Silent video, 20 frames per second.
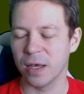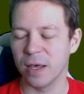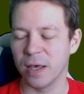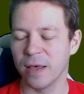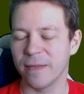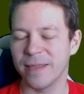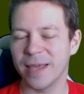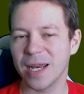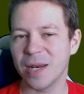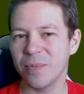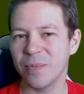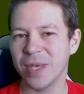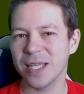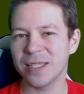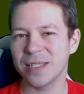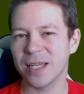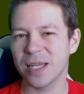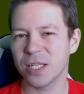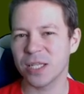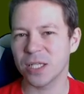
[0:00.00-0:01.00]
That
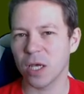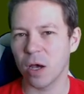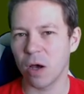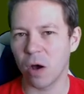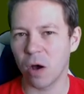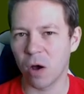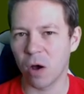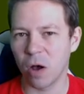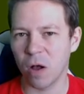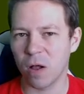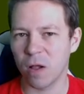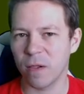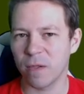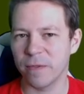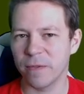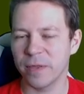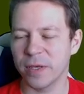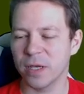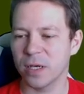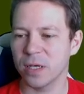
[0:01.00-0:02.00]
means that all
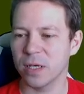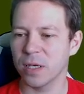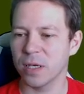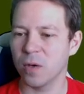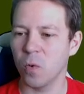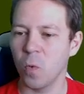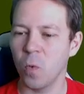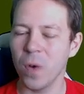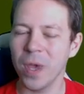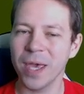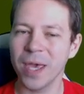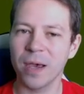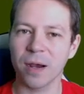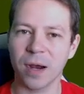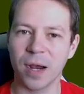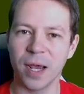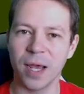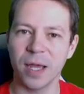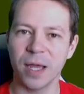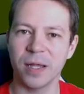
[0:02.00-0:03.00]
the weaker
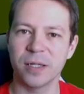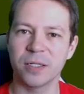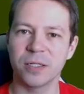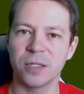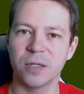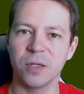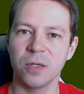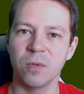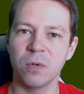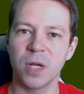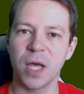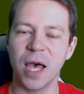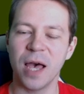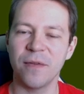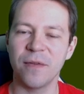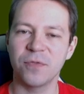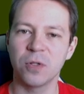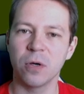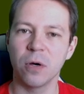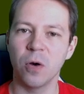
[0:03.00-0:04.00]
hands, you would
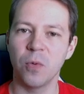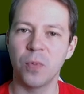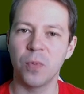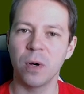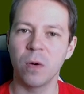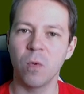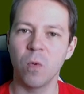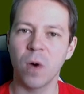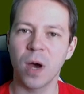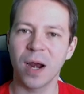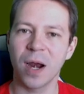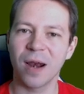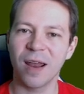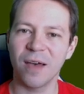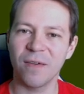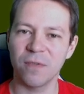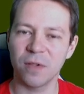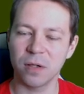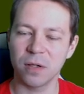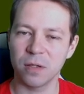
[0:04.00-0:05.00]
have to open 1
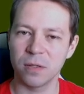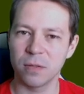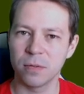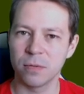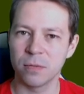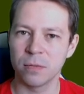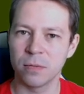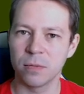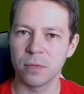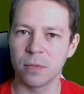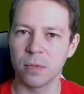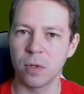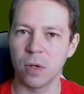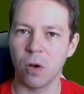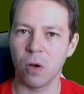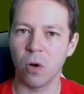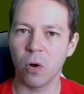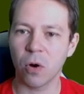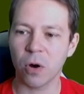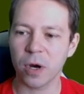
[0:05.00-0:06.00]
level,
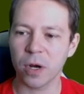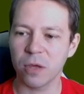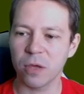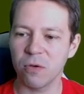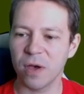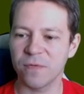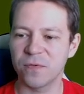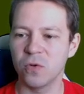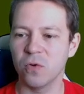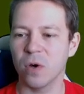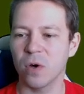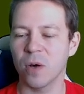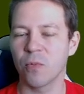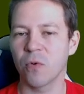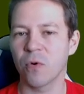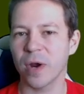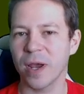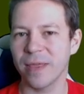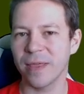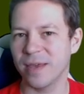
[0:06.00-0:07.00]
or you have to
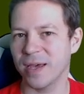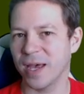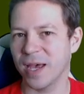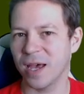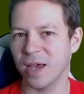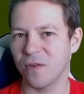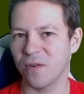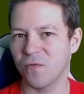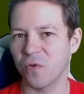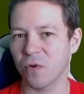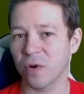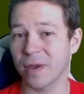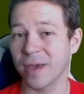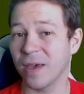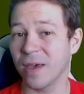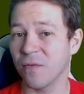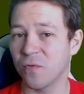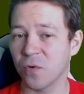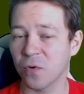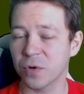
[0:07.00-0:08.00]
upgrade the hand for
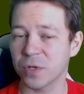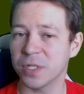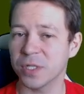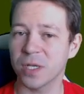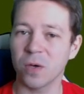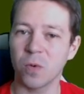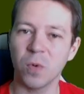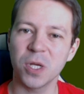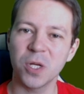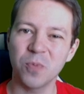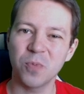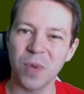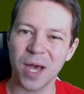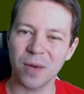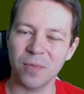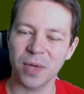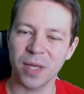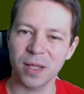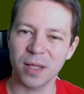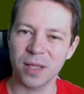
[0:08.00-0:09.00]
game forcing, which
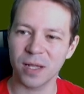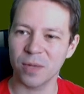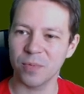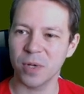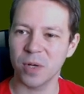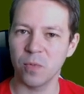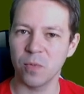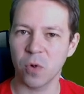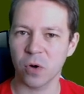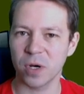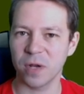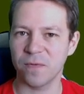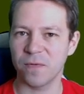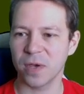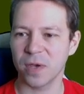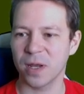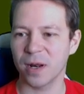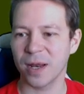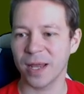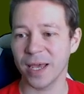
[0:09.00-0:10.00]
might be a little bit more
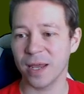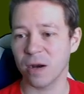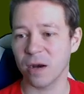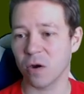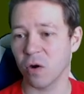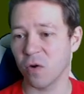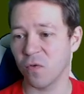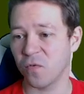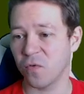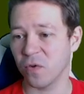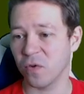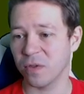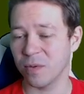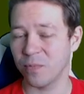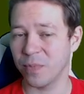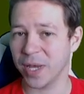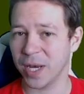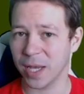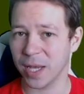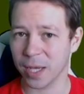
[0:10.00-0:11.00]
difficult later on for the
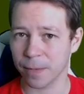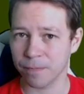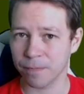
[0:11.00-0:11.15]
bidding.